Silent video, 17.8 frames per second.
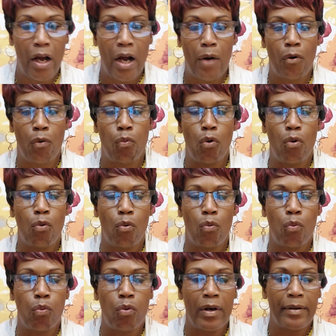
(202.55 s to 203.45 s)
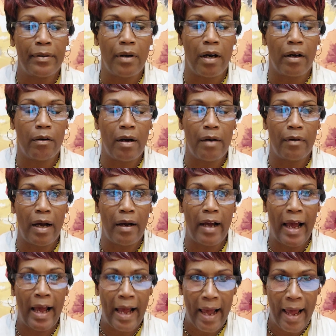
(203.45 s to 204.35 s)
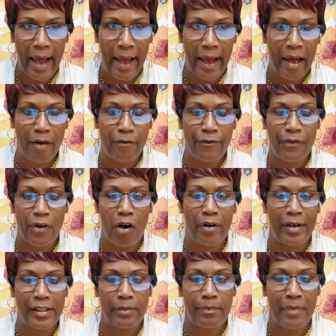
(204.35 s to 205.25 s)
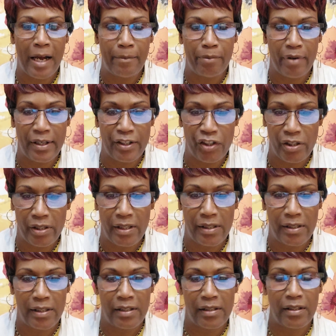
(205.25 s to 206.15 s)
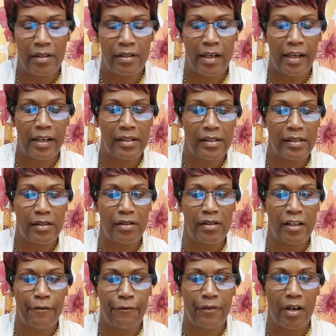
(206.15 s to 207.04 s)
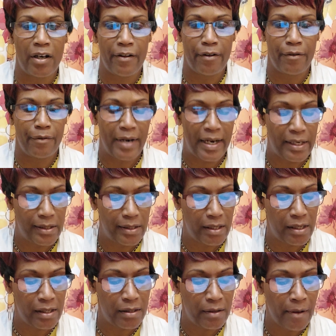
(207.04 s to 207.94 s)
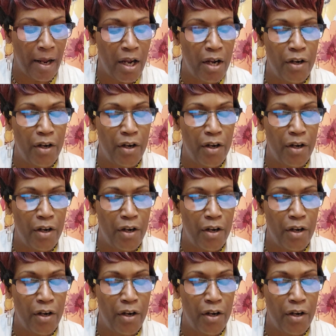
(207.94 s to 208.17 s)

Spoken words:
what I have far as my prejudices against different other races,